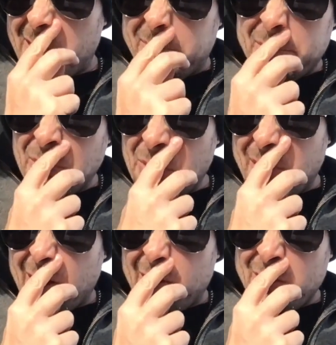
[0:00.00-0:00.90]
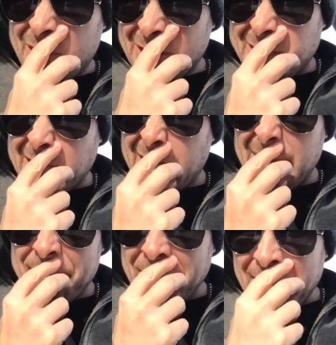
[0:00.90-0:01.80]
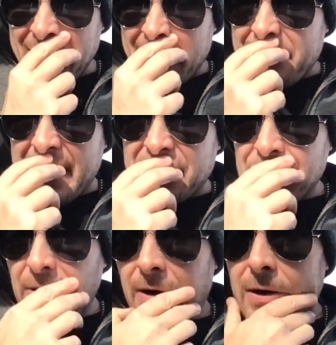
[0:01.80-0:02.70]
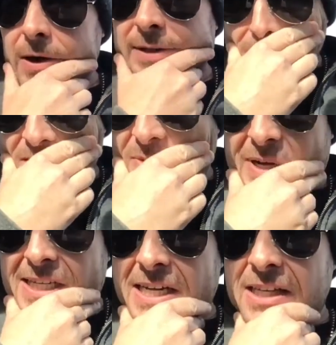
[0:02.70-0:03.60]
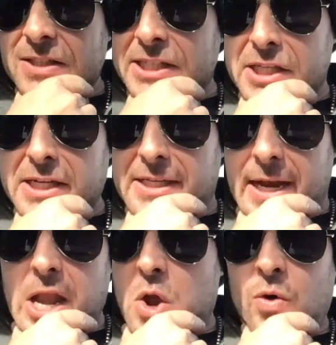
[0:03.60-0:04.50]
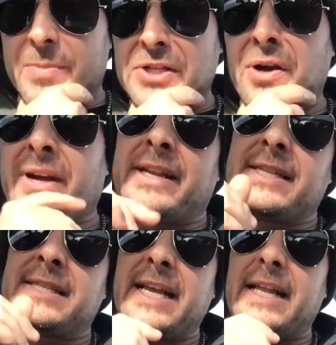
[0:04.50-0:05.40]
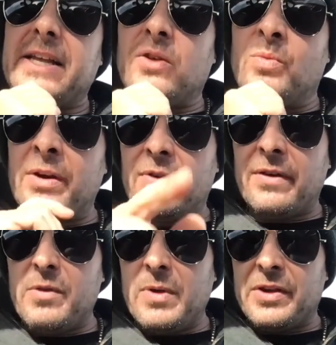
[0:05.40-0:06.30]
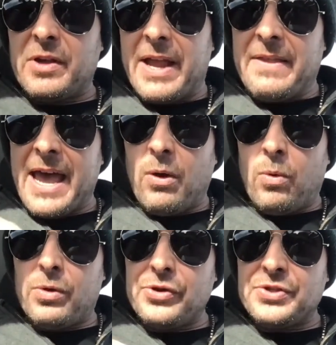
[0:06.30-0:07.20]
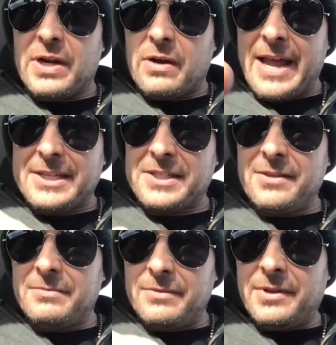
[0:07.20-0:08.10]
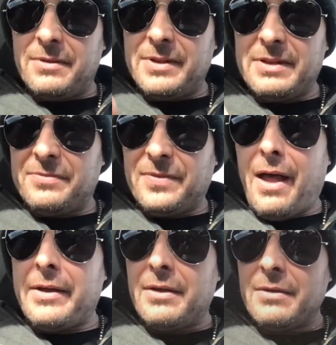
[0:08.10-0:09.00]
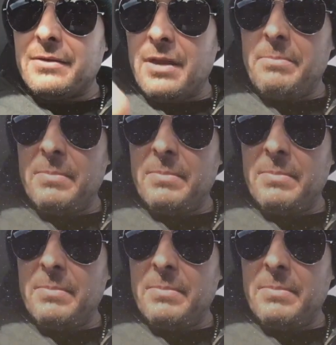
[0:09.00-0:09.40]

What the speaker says: blue there you can see, that's your ark. It's the biggest constellation. It's an enormous ark, and it's sailing the river of the Milky Way. And that orange there, that's literally the flood, the